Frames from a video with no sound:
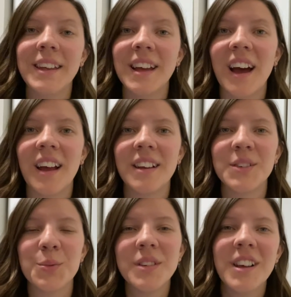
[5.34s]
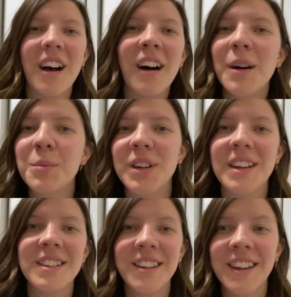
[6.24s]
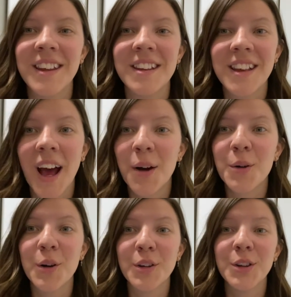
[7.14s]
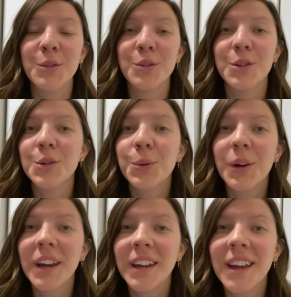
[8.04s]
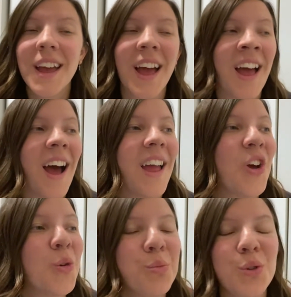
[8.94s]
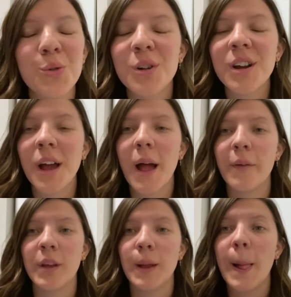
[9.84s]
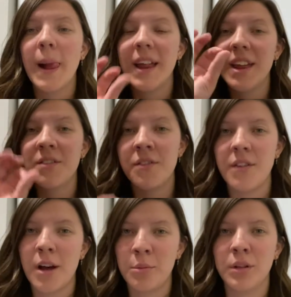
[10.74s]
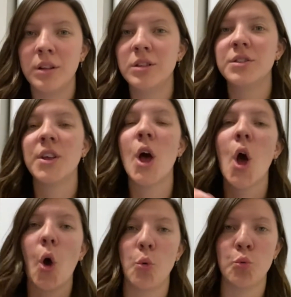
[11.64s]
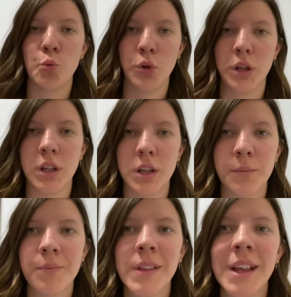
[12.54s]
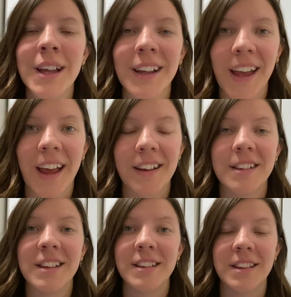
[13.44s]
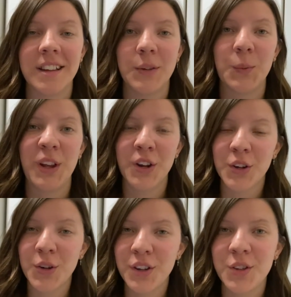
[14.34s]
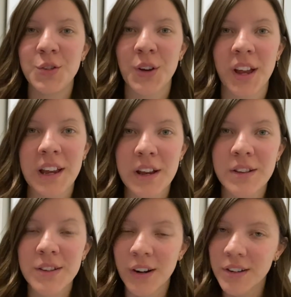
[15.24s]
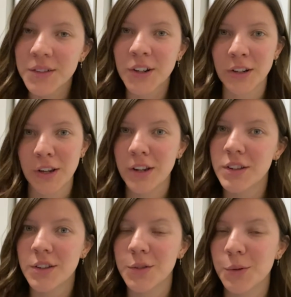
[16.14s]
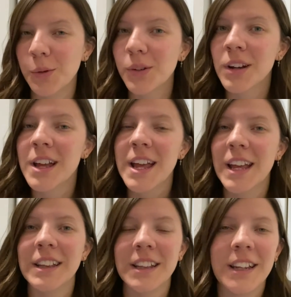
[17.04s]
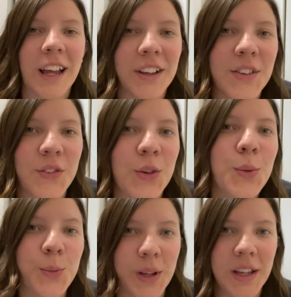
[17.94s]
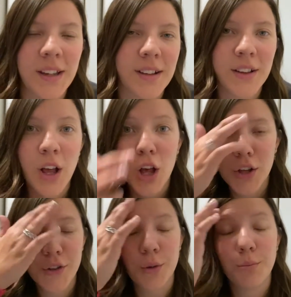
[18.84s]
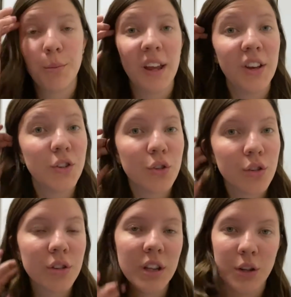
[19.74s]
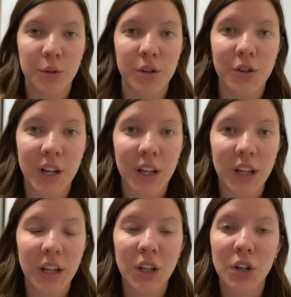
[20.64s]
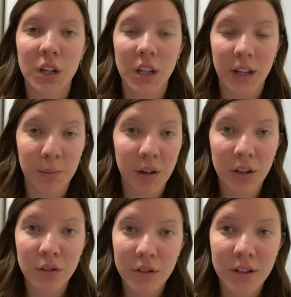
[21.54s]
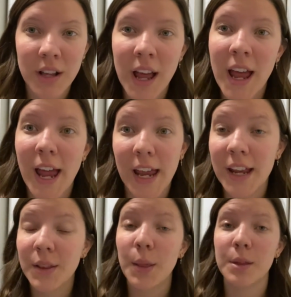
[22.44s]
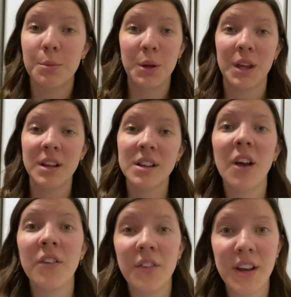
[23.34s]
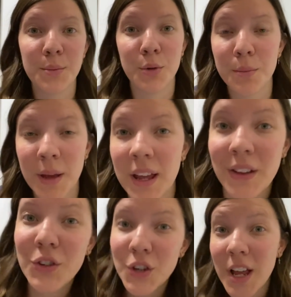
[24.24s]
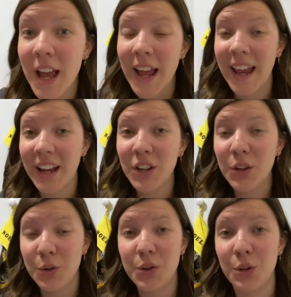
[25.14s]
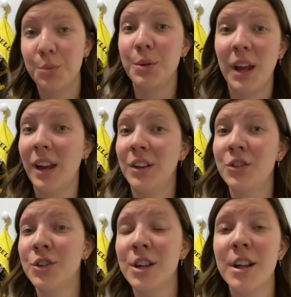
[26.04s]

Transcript: guys, what's up, peace kids? How are you doing? I hope you are having a fabulous week. Guys, listen, we are going to try and start Sunday school in the next few weeks, so make sure that you are checking your emails and the Peace Facebook page and YouTube page